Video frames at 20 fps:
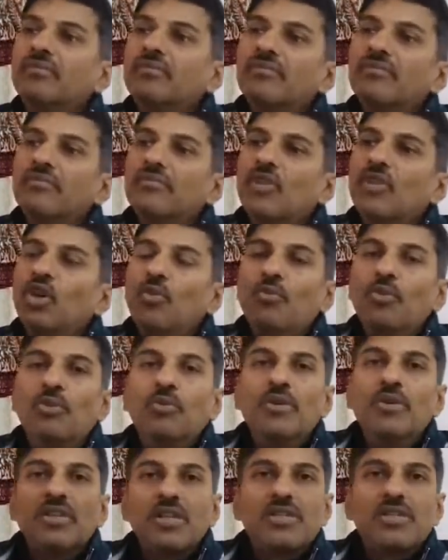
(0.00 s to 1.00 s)
Om Bhurvasya
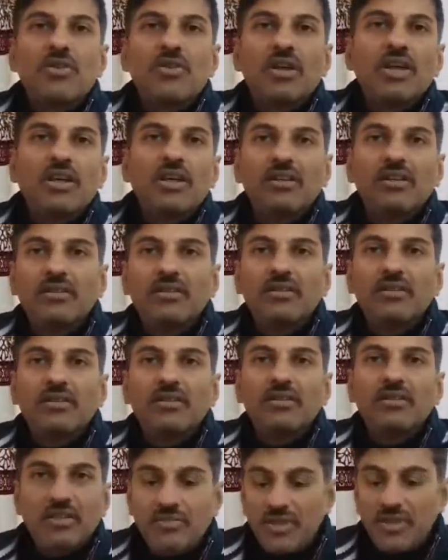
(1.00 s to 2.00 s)
Swaha, the mantra
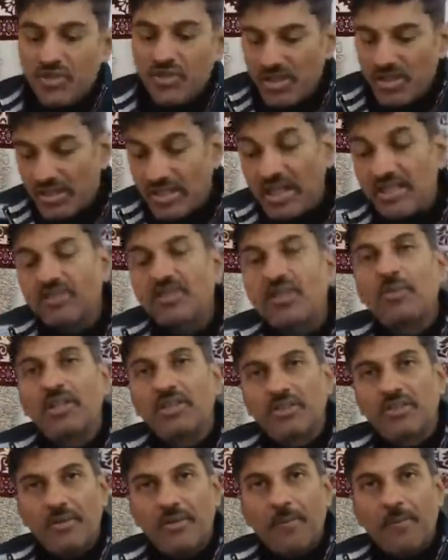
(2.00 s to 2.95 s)
which is Gayatri mantra.